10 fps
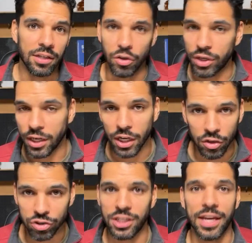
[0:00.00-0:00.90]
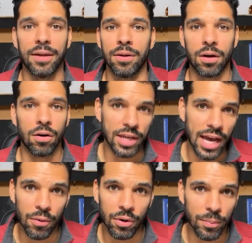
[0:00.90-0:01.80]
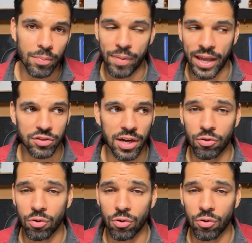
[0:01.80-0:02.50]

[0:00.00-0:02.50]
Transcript: You can negotiate, oh yeah, I want to pay travel,